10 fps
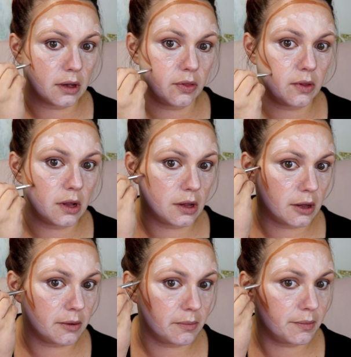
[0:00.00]
And
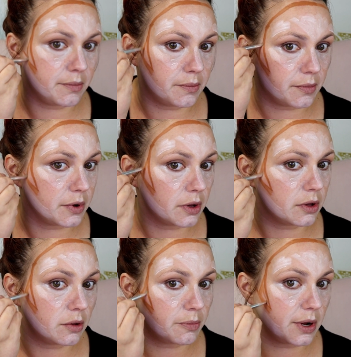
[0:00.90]
then
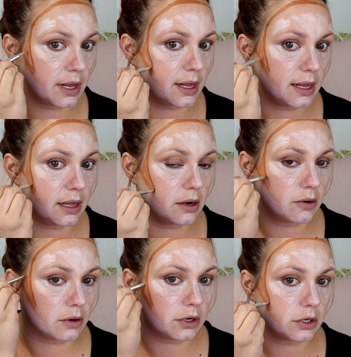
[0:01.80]
you bring it in
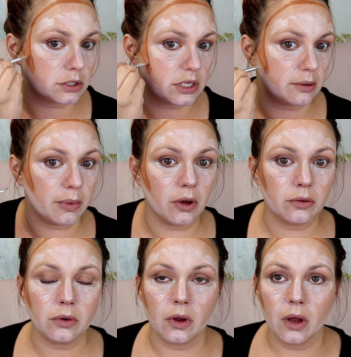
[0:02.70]
on your
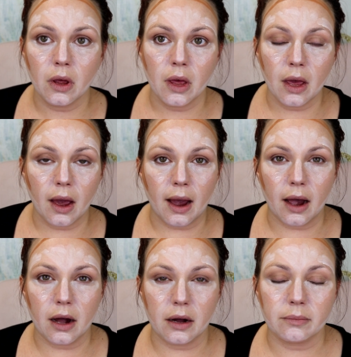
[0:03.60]
cheekbone.
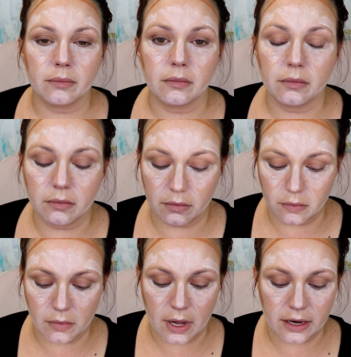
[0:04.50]

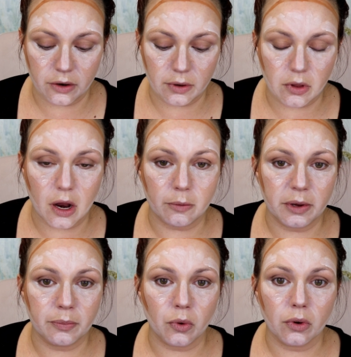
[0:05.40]
I know a lot of
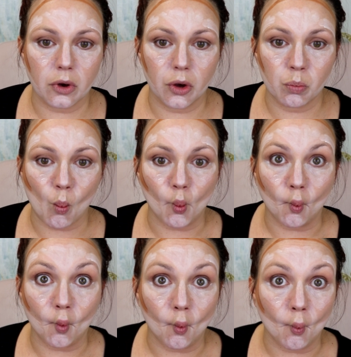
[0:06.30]
people will go
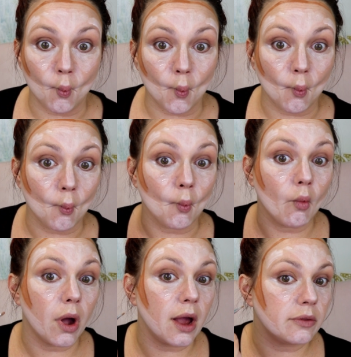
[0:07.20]

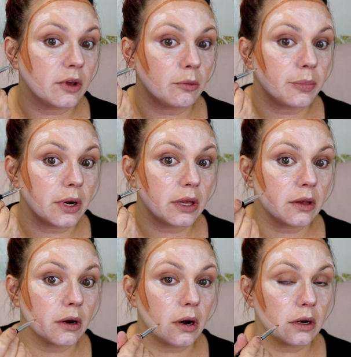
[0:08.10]
and they'll bring
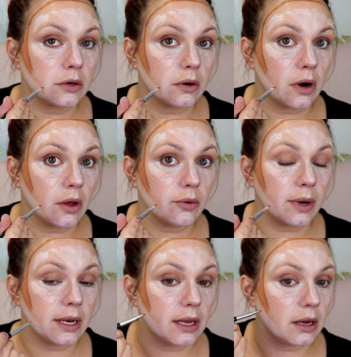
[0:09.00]
their contour all the
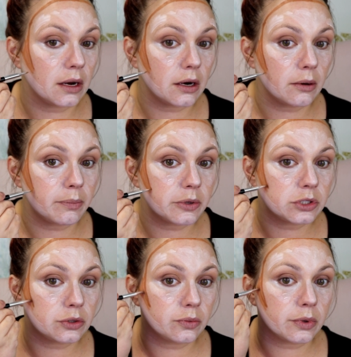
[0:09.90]
way to here,
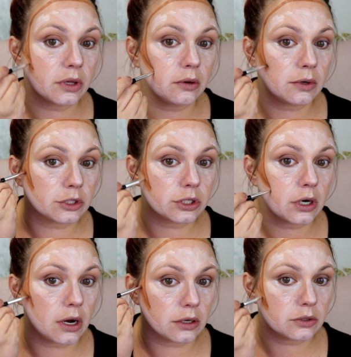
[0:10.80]
but you really want your
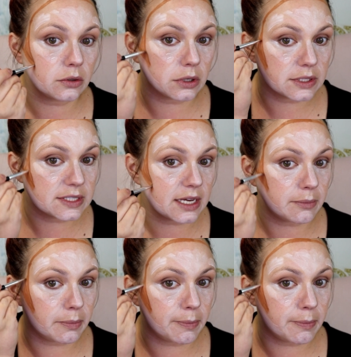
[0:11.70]
contour to stay